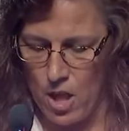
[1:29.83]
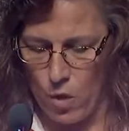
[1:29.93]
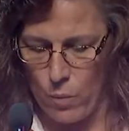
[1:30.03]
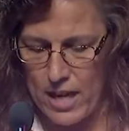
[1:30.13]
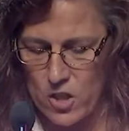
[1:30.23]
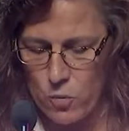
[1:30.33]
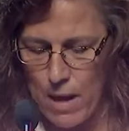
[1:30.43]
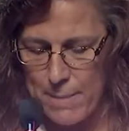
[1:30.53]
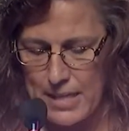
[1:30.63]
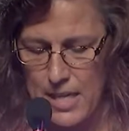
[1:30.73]
We as
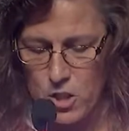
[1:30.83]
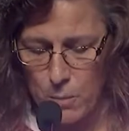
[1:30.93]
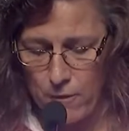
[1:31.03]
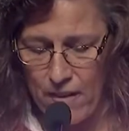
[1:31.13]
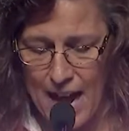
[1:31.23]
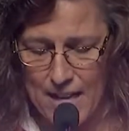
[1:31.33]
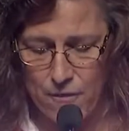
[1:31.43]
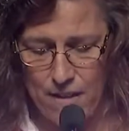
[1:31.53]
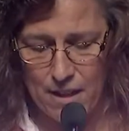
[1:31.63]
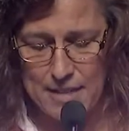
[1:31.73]
women need to provide a
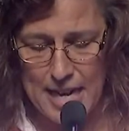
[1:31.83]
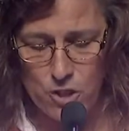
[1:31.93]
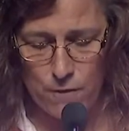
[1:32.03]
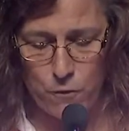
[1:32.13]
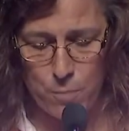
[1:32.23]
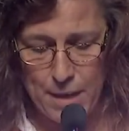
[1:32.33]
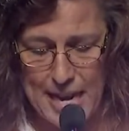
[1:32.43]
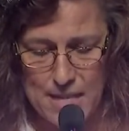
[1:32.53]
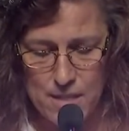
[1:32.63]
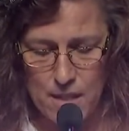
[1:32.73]
foundation for
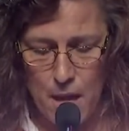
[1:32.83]
peace